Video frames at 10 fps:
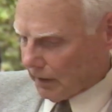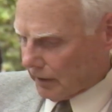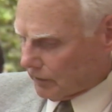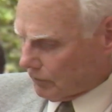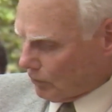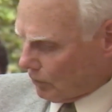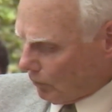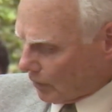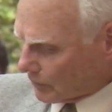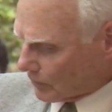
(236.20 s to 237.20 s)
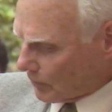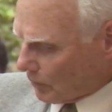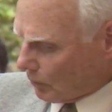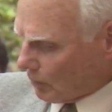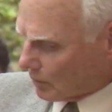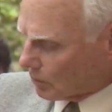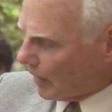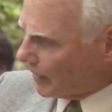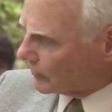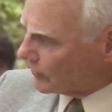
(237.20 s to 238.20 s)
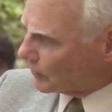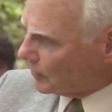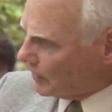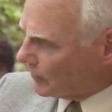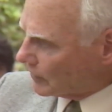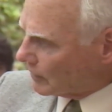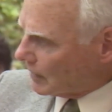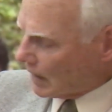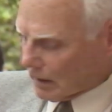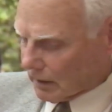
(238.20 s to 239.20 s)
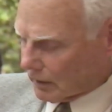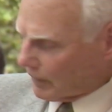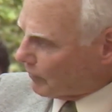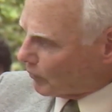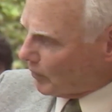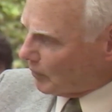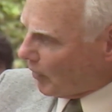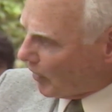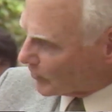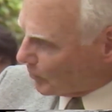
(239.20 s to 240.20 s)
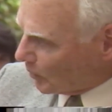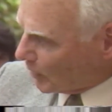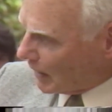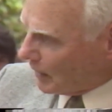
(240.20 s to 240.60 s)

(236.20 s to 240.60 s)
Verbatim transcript: And if you wanted to grow plants underneath it, uh, that would be possible,